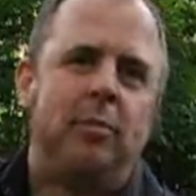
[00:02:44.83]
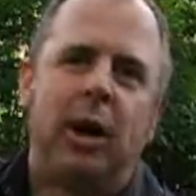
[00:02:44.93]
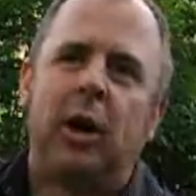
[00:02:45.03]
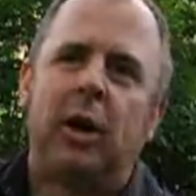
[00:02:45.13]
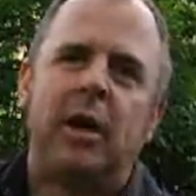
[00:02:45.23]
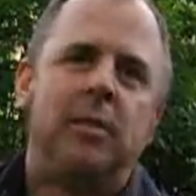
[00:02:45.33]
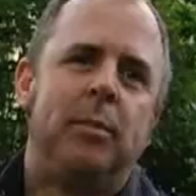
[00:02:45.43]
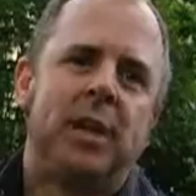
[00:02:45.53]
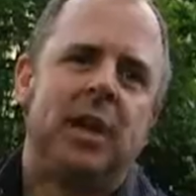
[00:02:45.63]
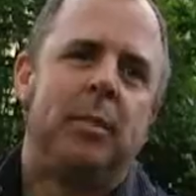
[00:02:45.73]
barely even
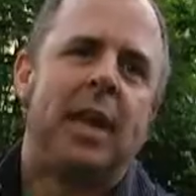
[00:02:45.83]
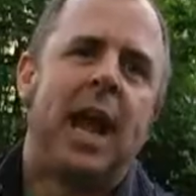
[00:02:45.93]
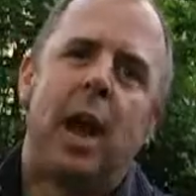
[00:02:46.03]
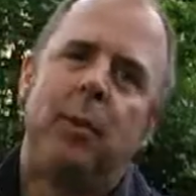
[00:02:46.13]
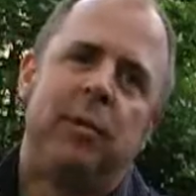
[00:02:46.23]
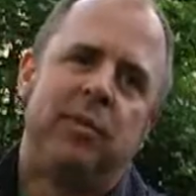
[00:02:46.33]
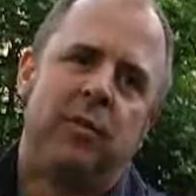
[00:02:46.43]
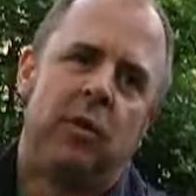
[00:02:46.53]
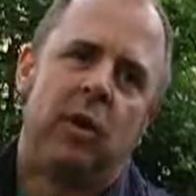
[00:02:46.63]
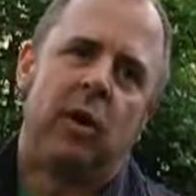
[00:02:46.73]
picked up a camera
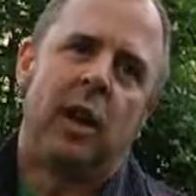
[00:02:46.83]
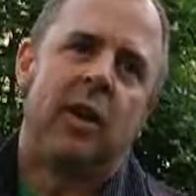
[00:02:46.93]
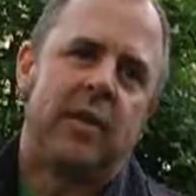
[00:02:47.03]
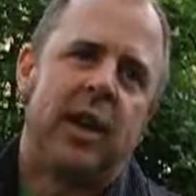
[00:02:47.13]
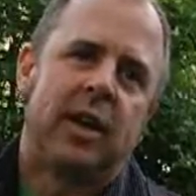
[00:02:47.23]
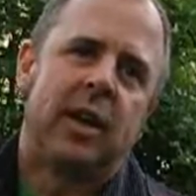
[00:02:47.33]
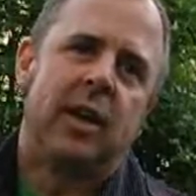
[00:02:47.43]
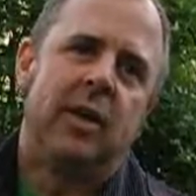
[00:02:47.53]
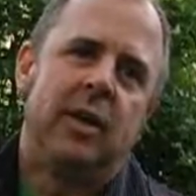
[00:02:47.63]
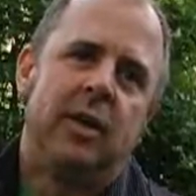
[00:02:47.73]
before Helvetica.